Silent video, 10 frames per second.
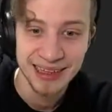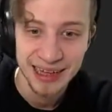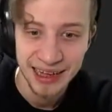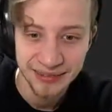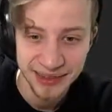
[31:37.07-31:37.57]

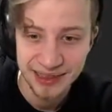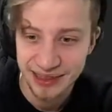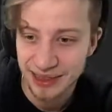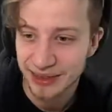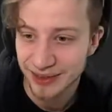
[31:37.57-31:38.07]
Having
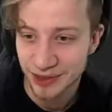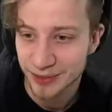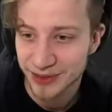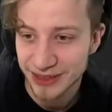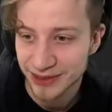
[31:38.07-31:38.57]
delay in the
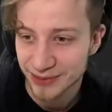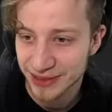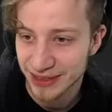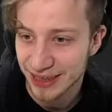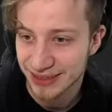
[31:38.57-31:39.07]
loops kicks you
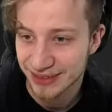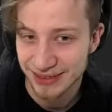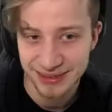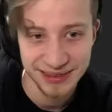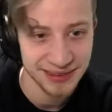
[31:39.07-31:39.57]
in the
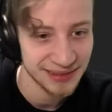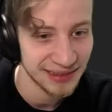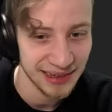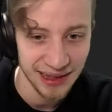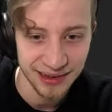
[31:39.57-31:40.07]
ass.
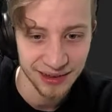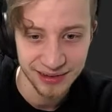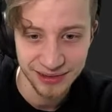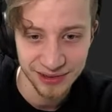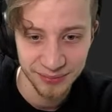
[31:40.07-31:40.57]

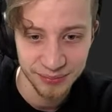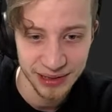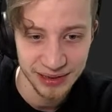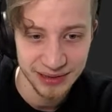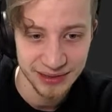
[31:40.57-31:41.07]

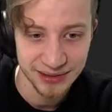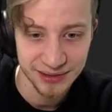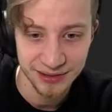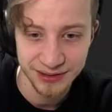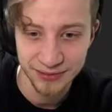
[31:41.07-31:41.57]
Completely
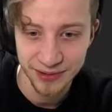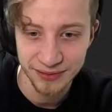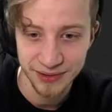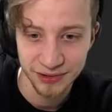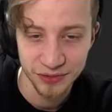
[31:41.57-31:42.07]
destroys
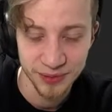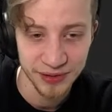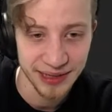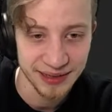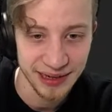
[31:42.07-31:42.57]
whatever loop
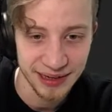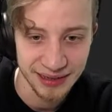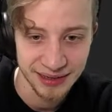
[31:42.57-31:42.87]
you had there.